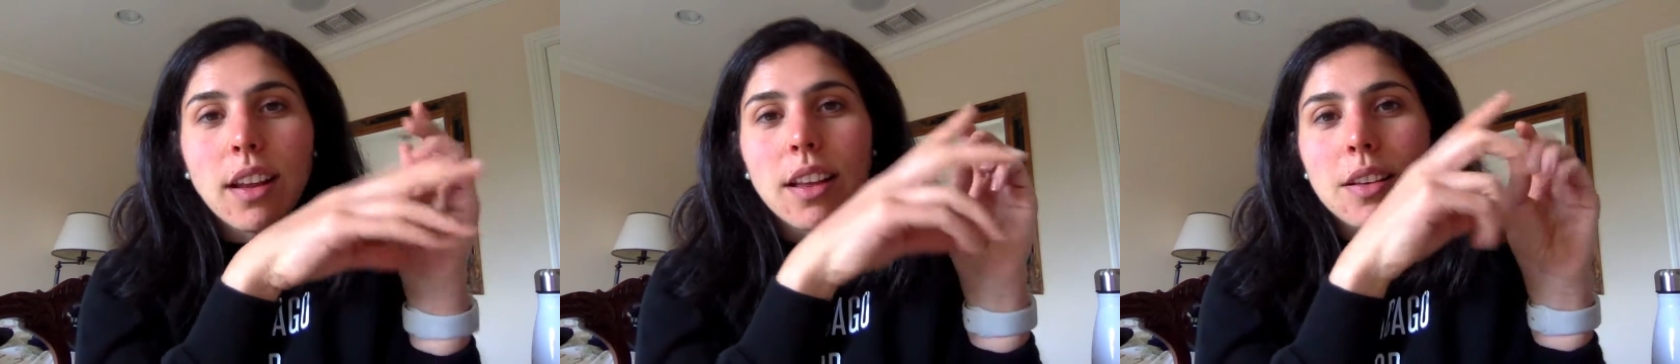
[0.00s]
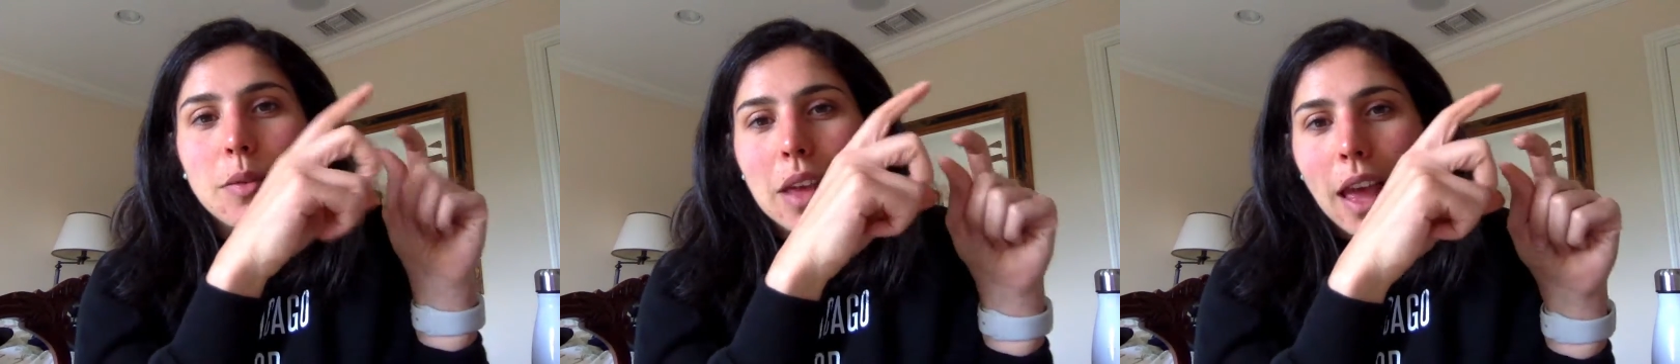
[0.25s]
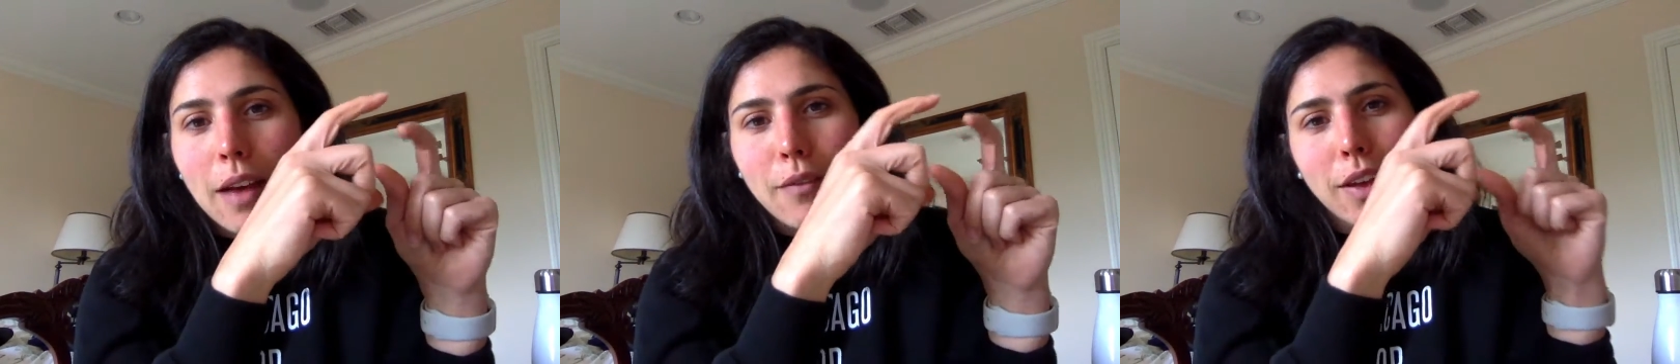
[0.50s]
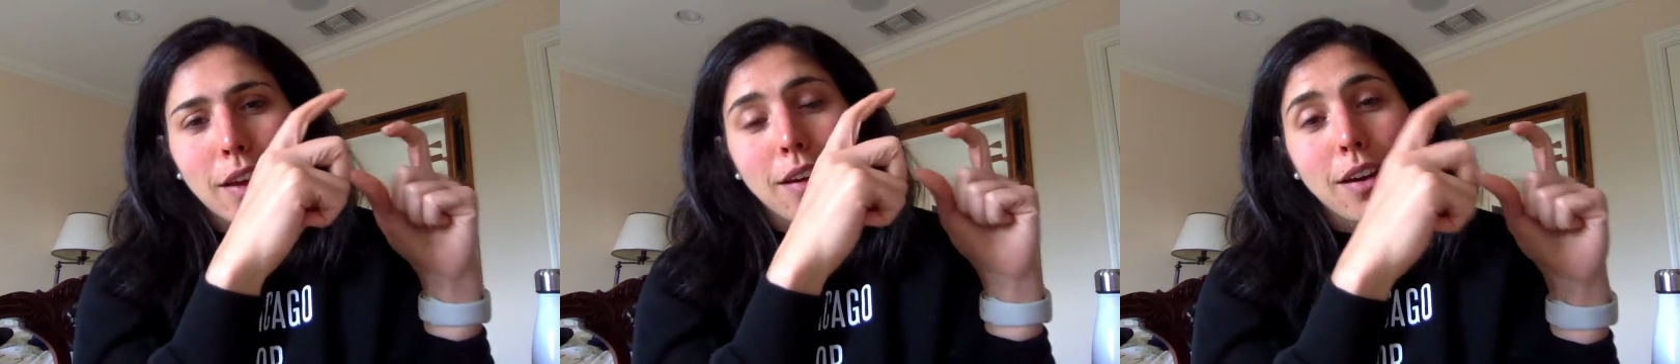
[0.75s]
and then we have
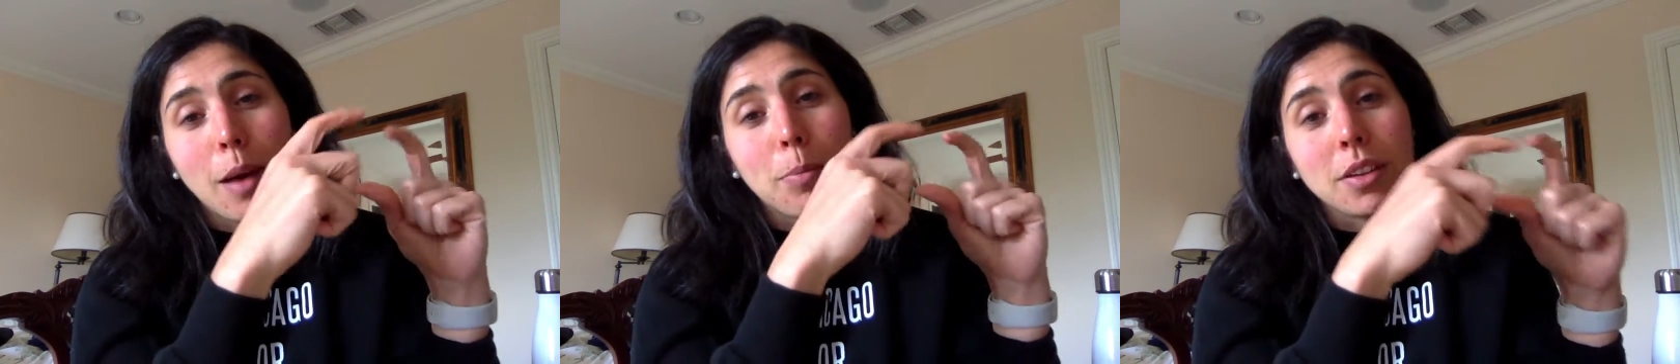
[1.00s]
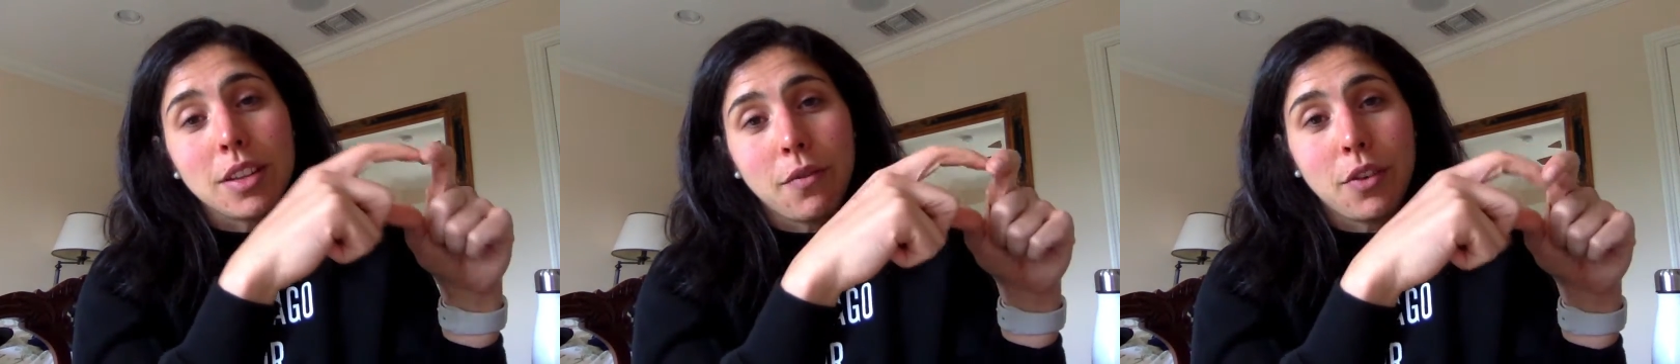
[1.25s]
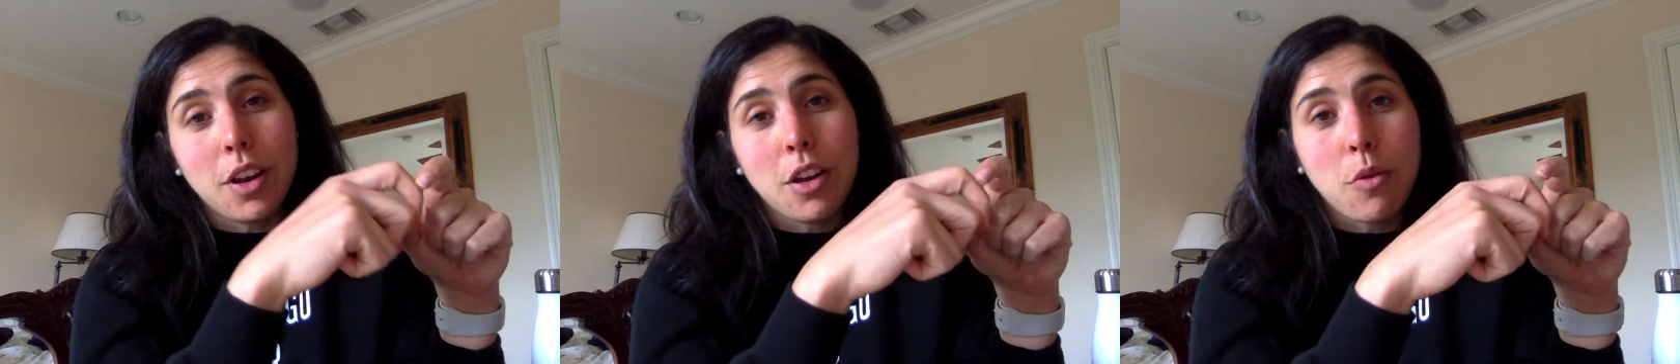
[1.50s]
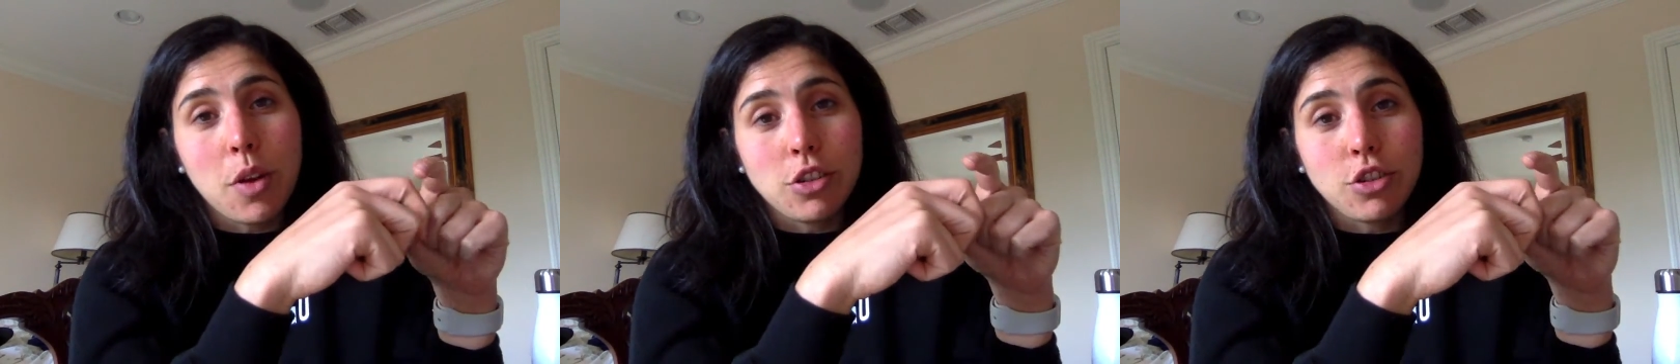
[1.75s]
like a couple different
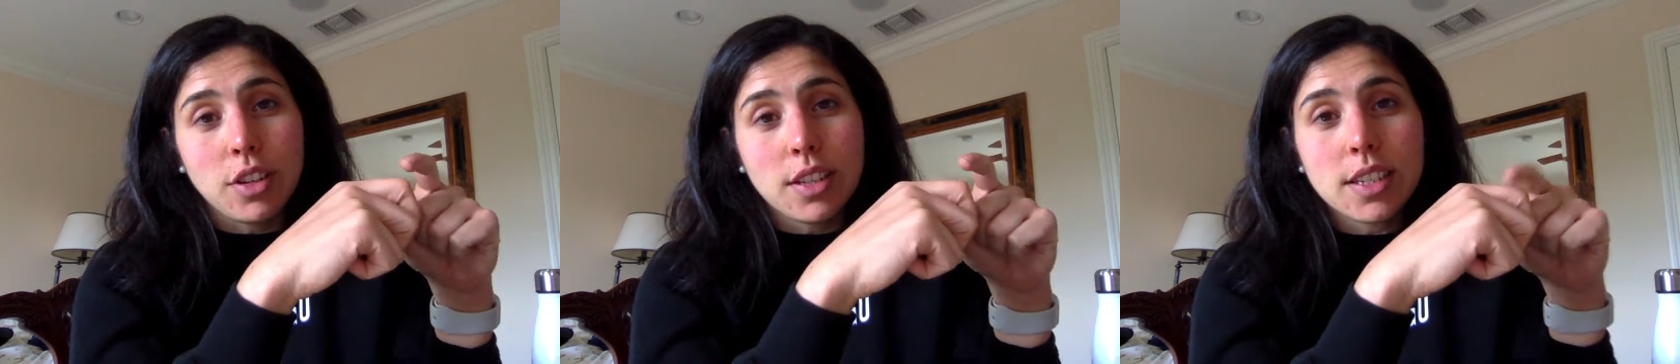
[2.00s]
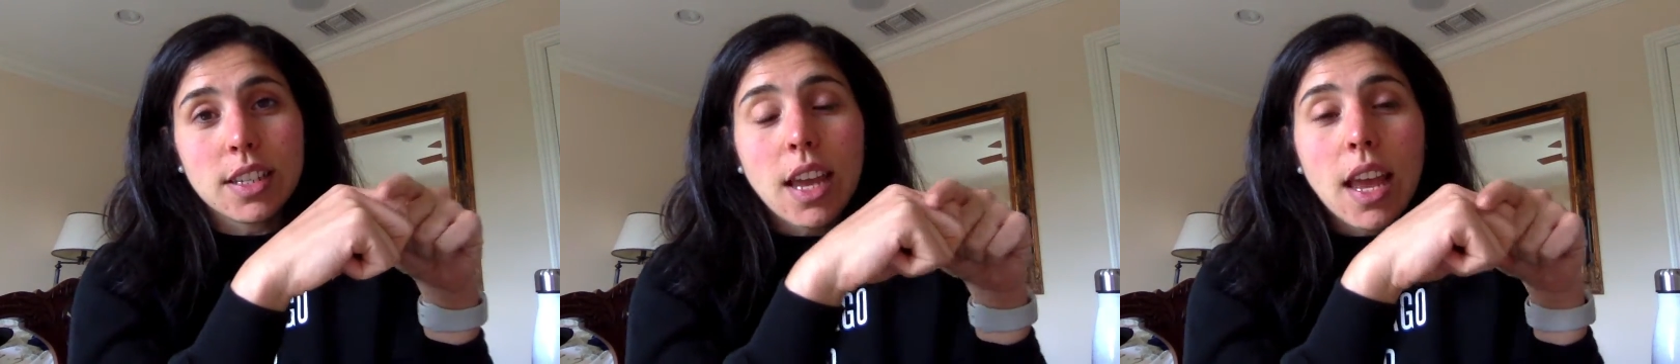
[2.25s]
equations.